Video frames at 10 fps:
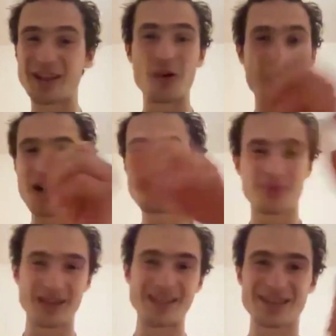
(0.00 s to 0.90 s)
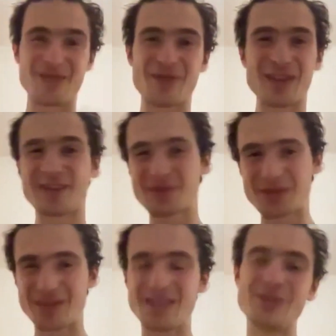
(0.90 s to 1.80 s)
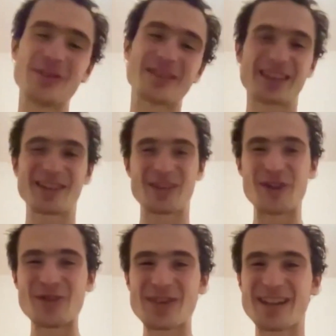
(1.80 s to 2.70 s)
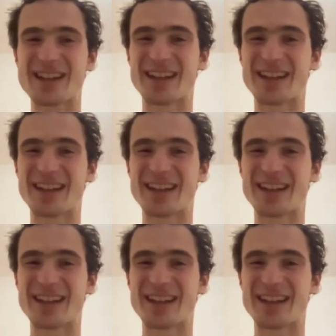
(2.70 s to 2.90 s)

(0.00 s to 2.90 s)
I go up, clean something, do it second go,